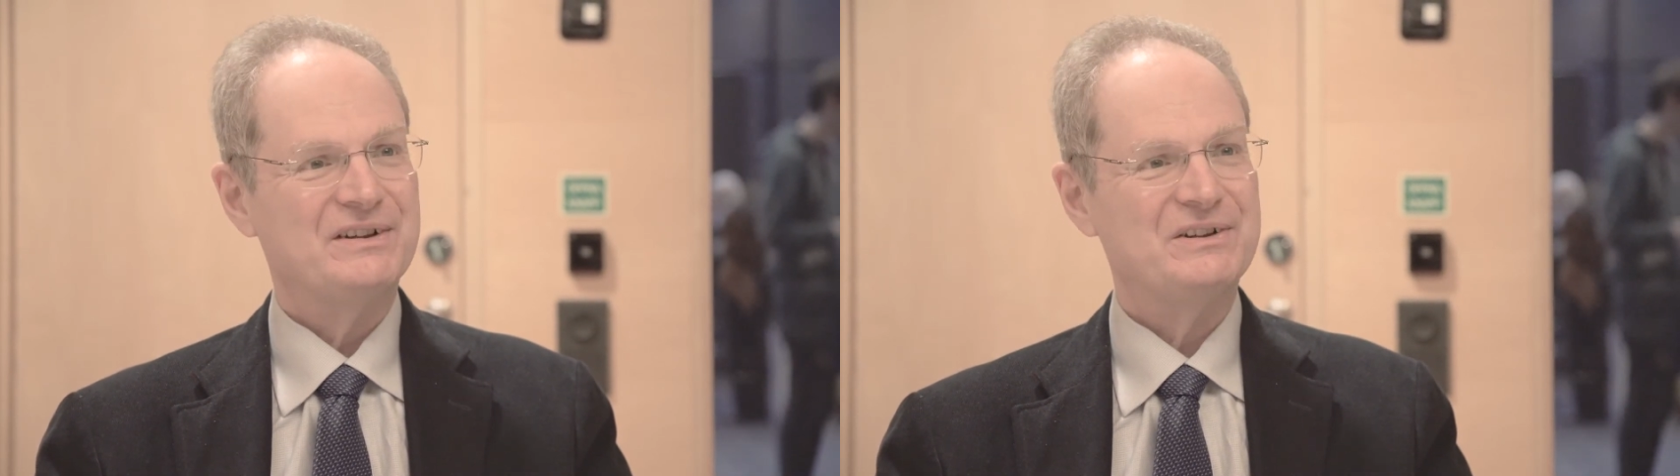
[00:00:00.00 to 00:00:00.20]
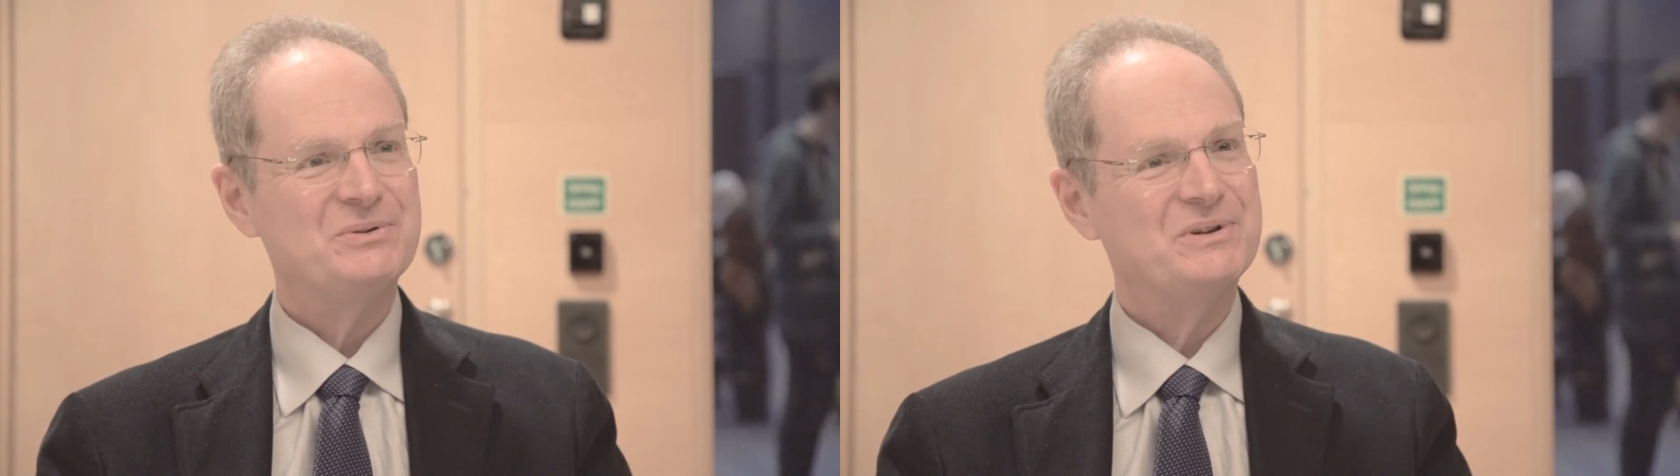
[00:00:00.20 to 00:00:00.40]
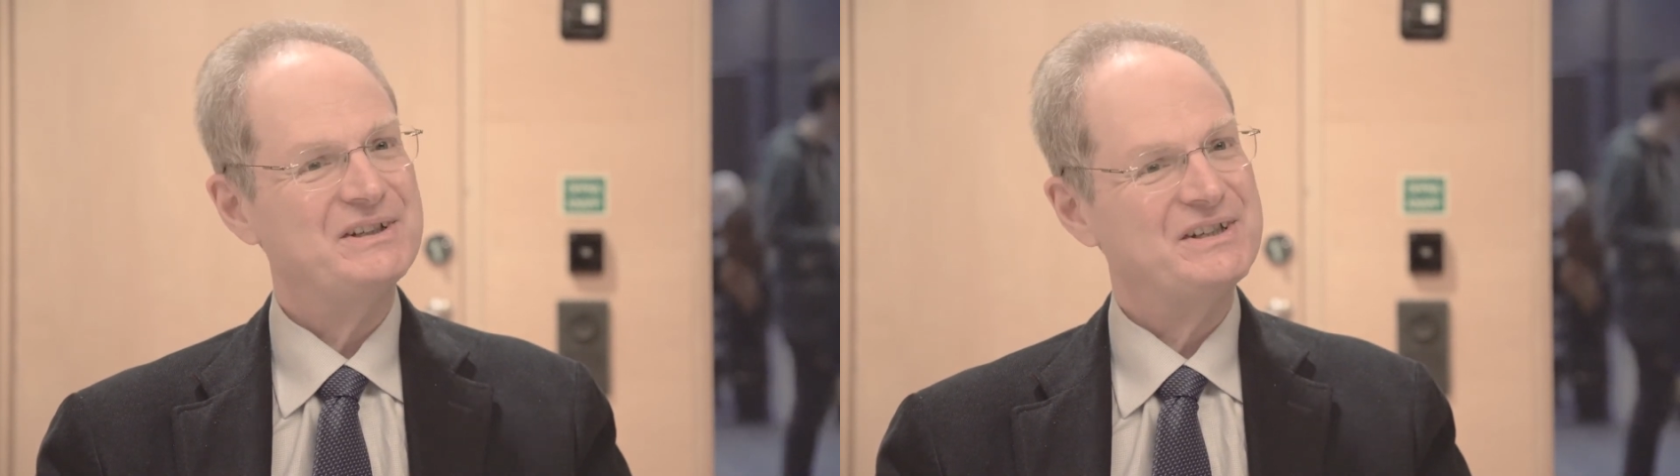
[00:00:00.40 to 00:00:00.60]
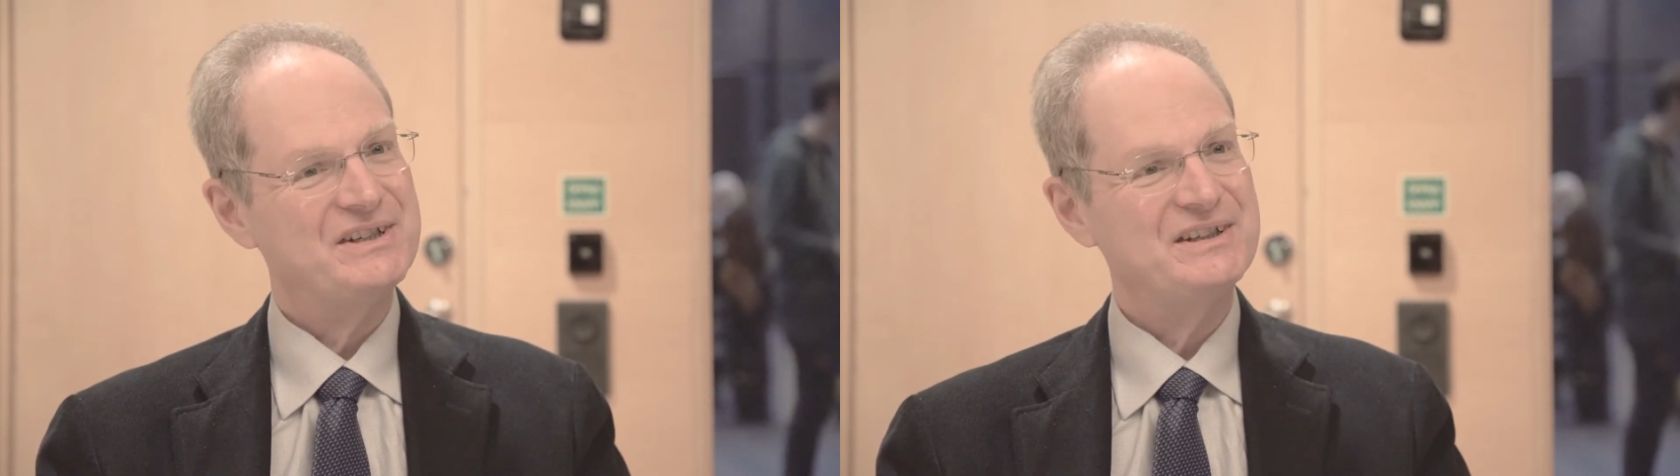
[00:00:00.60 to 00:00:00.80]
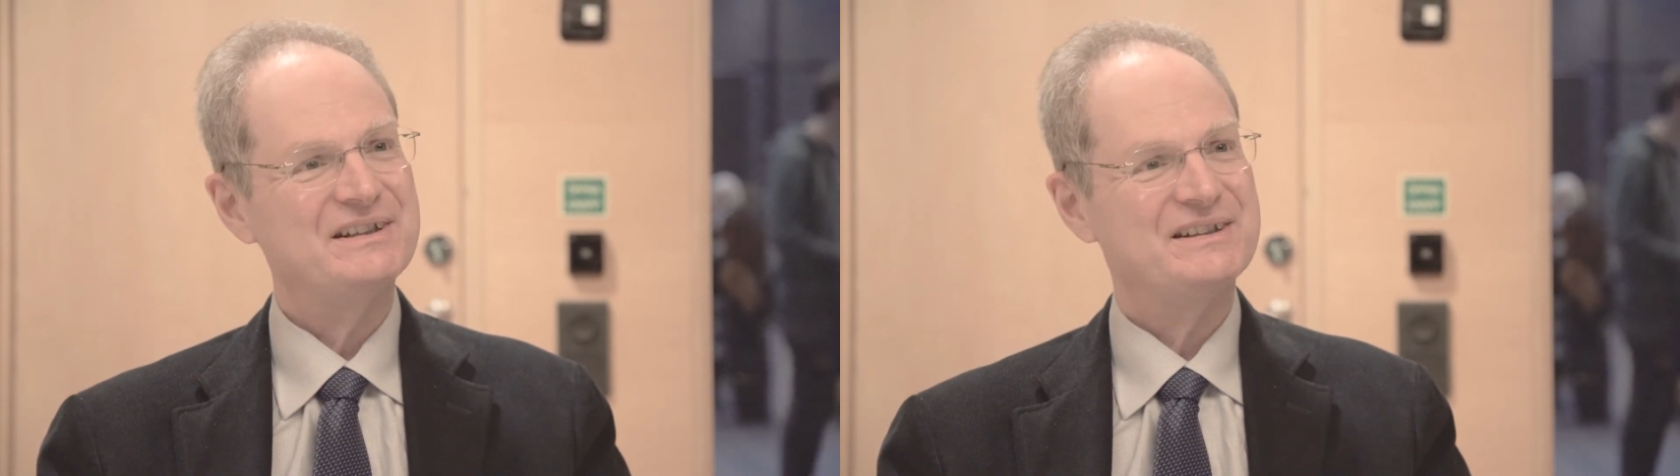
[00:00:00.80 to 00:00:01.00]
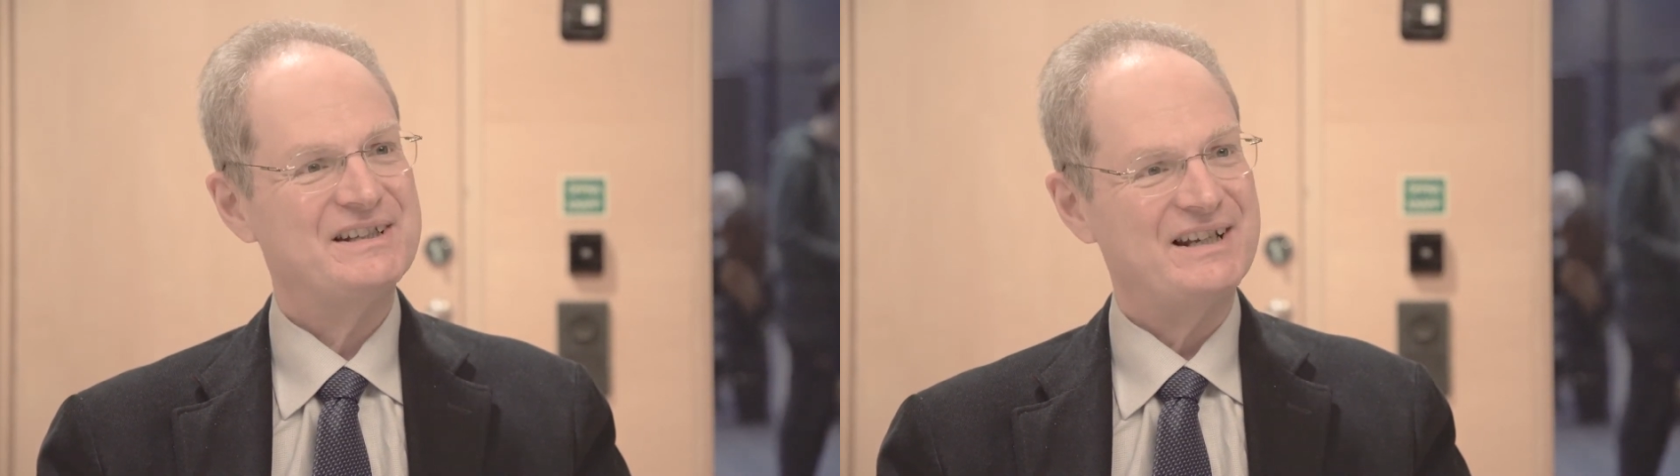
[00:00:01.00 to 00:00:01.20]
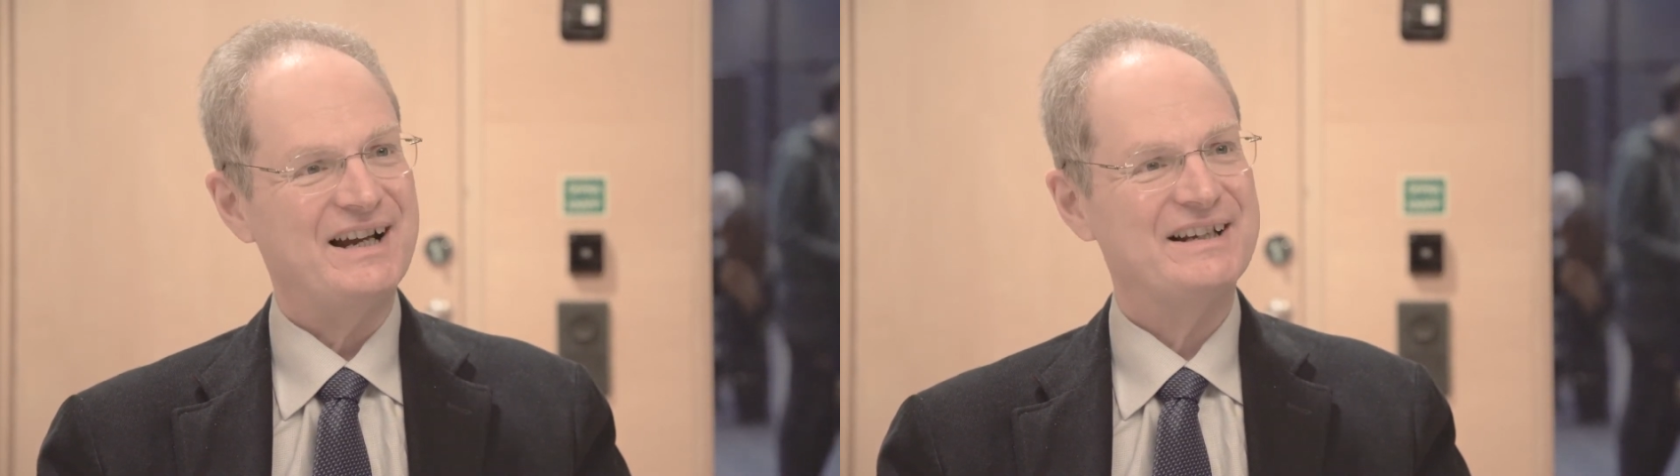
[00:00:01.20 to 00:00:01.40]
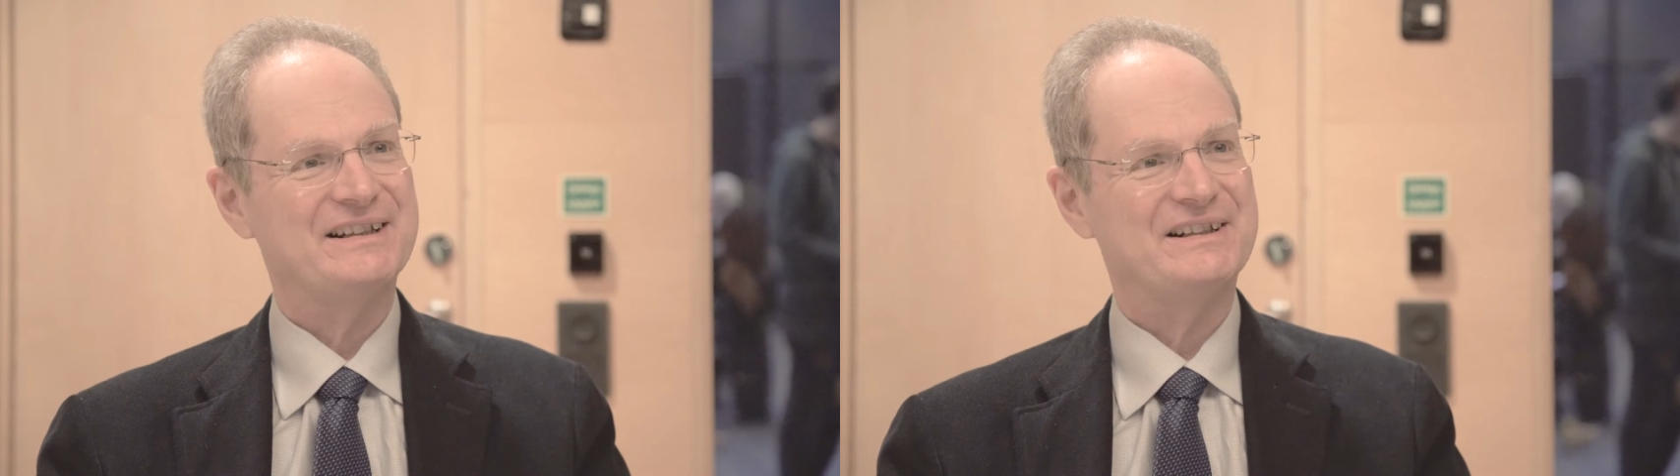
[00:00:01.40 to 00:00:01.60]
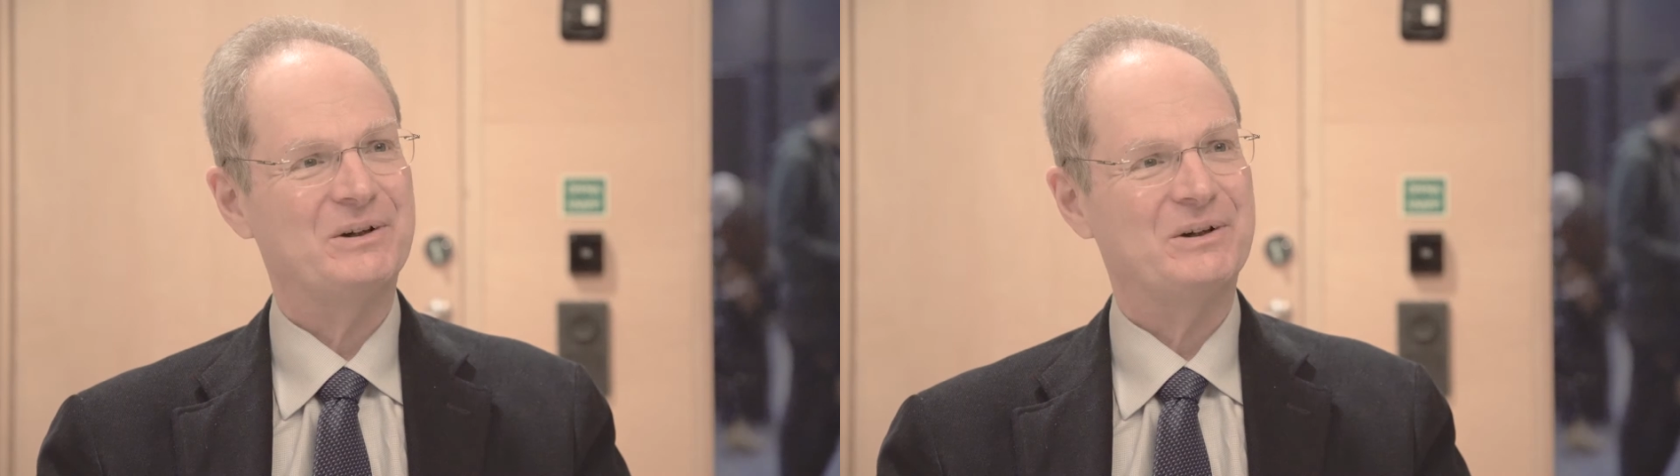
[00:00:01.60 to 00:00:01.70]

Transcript: you can see inside it